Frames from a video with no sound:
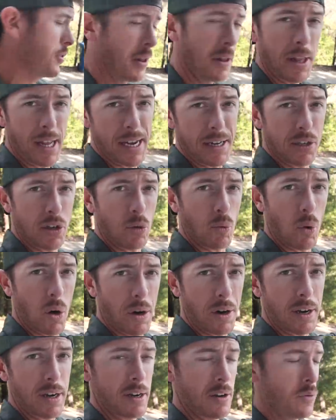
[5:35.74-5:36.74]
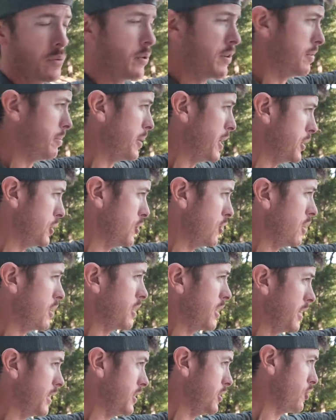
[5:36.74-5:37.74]
the lights are working with my
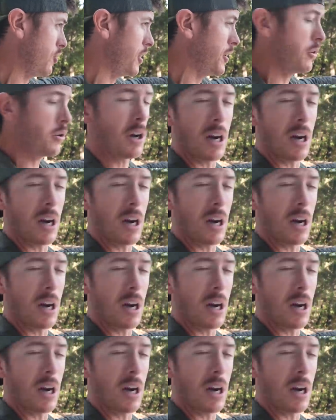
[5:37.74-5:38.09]
truck and trailer